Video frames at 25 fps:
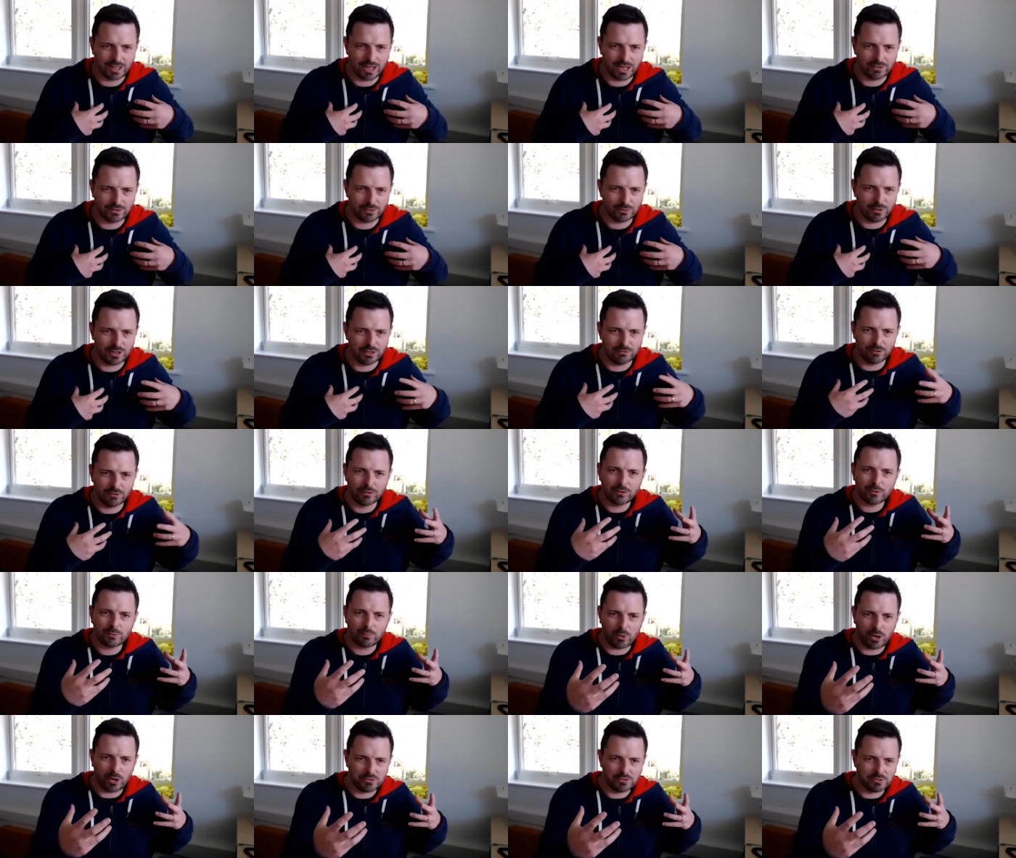How do I
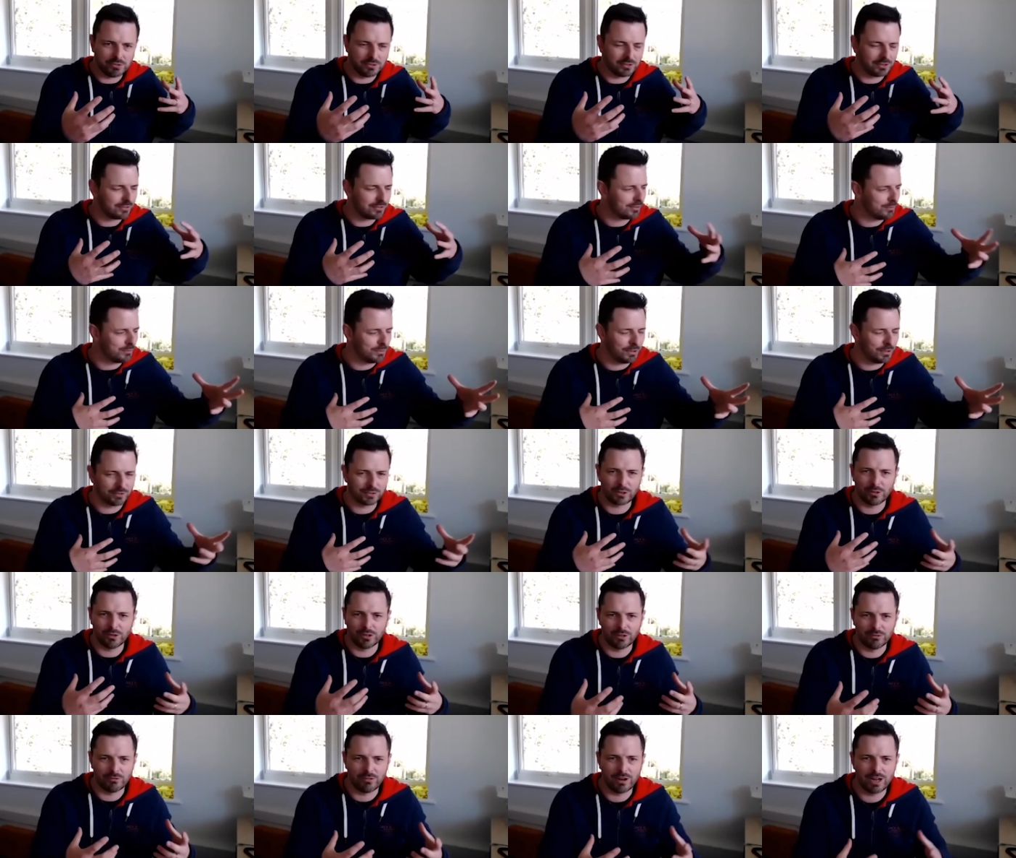respond to what's
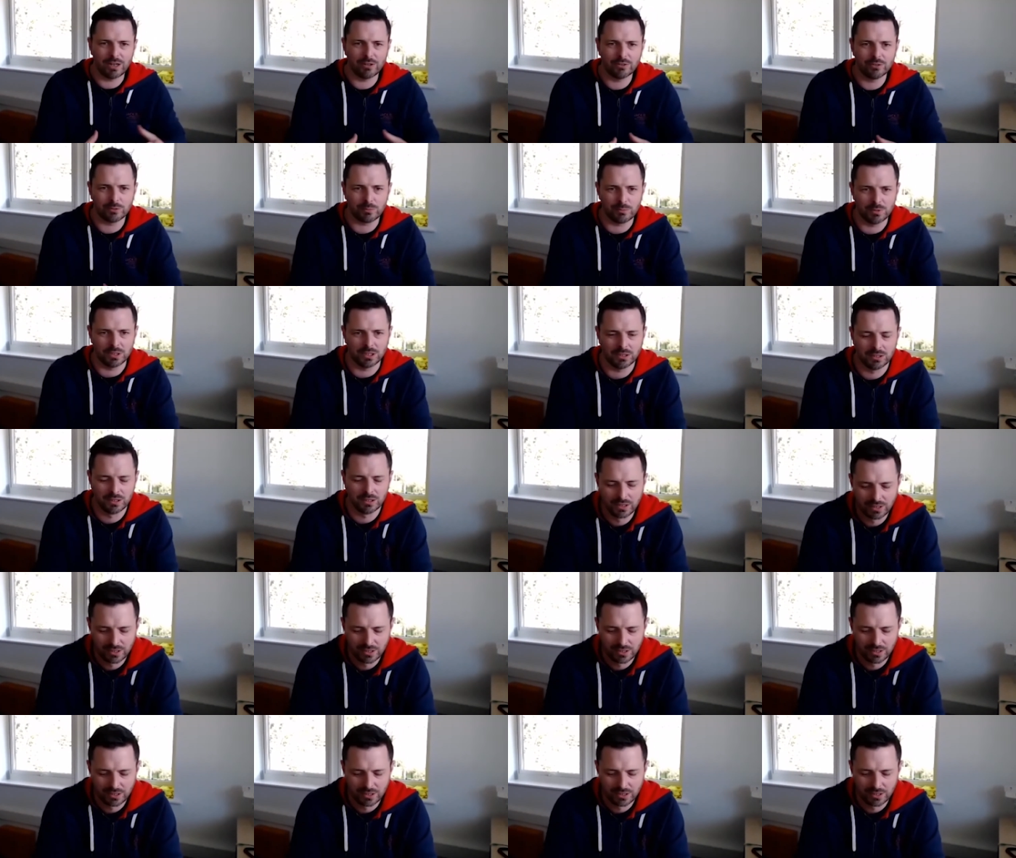going around me?